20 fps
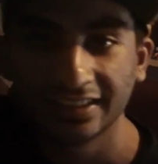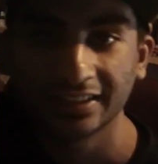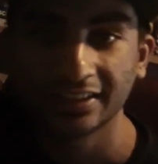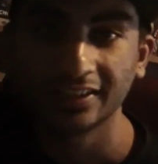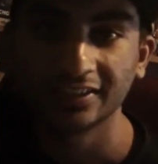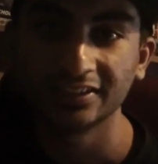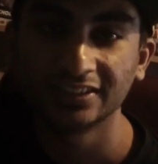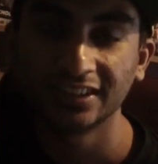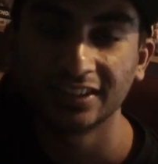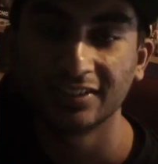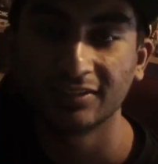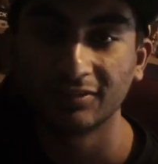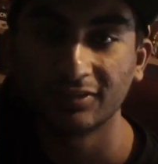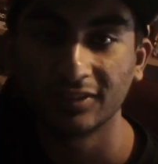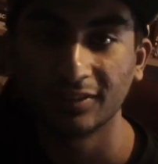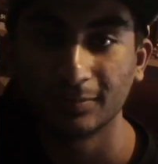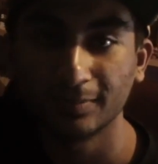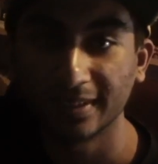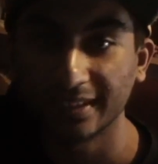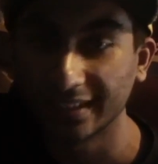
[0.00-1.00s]
because then it
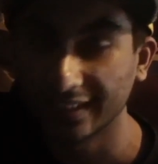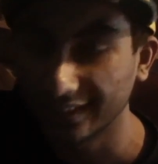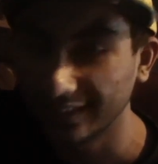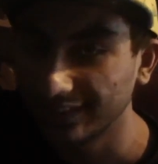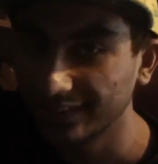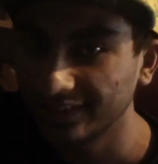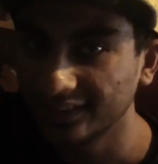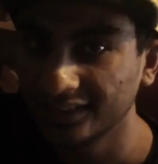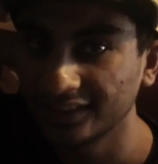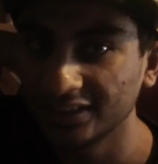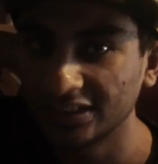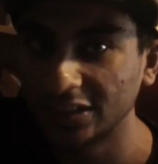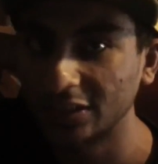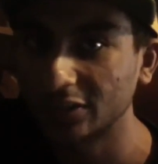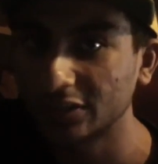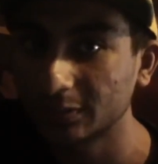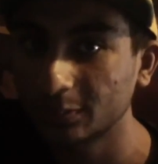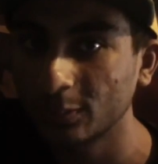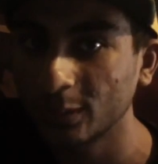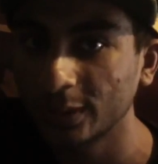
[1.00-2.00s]
would have been, you
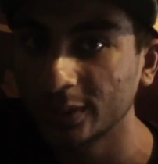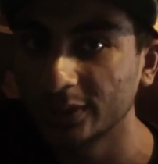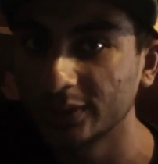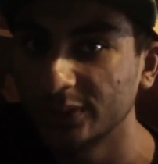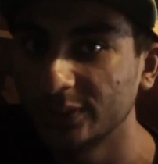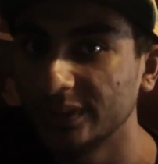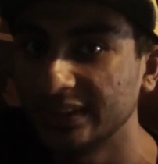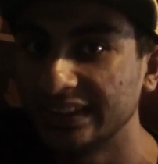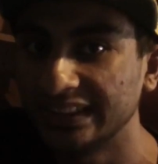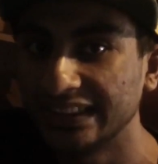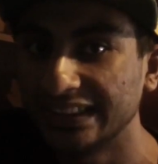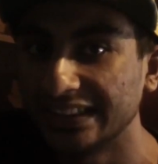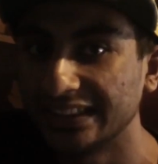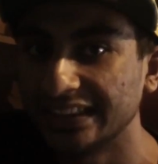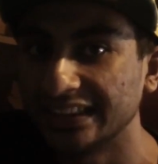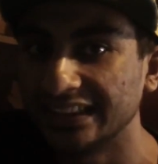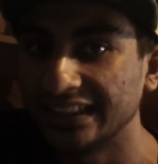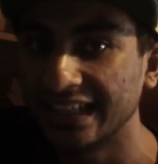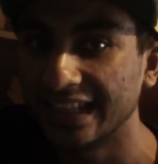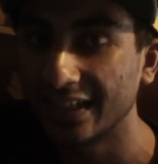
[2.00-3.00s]
know, smarter to do it then
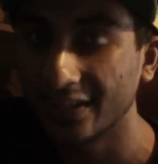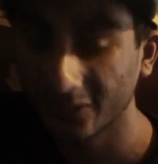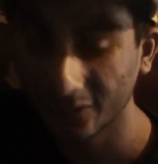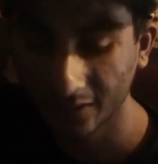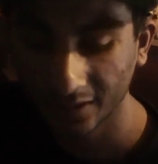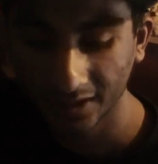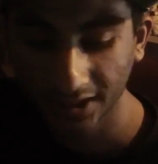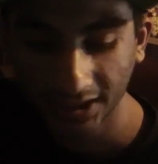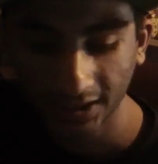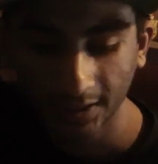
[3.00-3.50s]
than now.